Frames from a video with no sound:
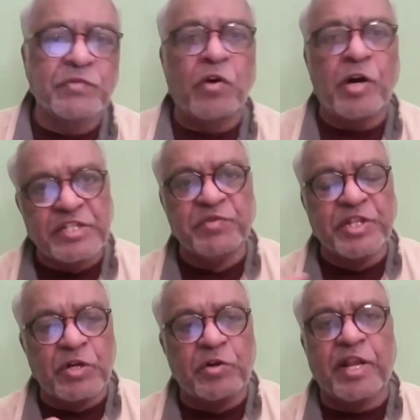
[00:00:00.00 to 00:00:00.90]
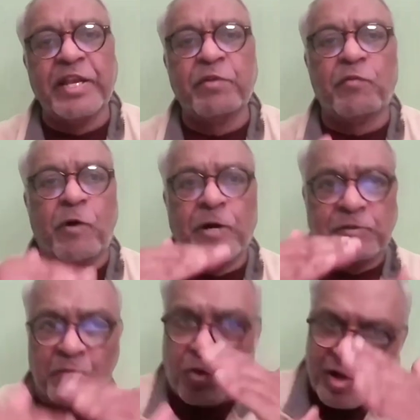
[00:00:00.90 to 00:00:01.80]
voice without any voice
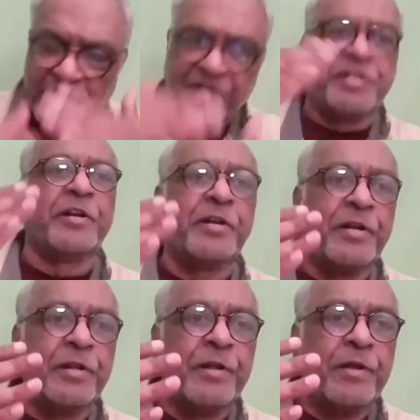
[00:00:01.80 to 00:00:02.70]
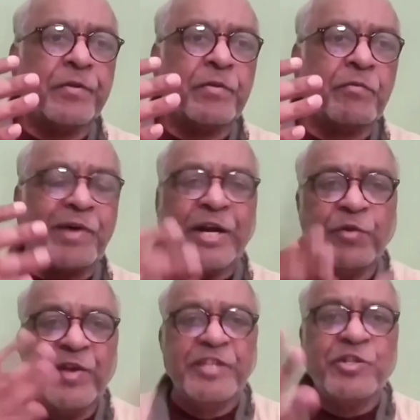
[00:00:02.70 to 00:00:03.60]
modulation. Why do
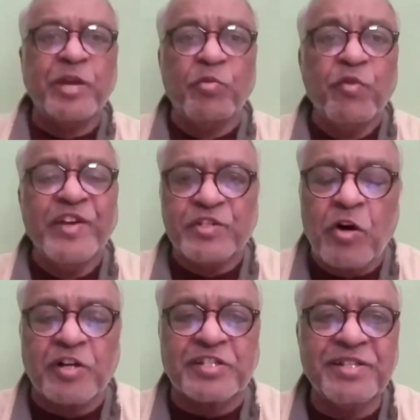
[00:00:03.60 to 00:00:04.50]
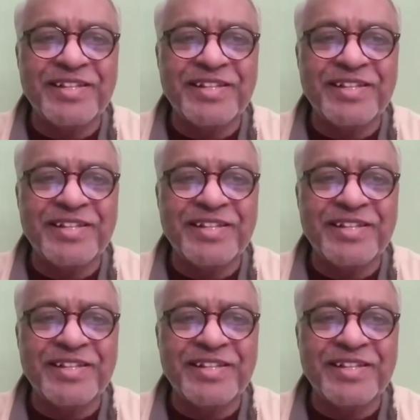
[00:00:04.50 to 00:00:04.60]
we enjoy movie songs?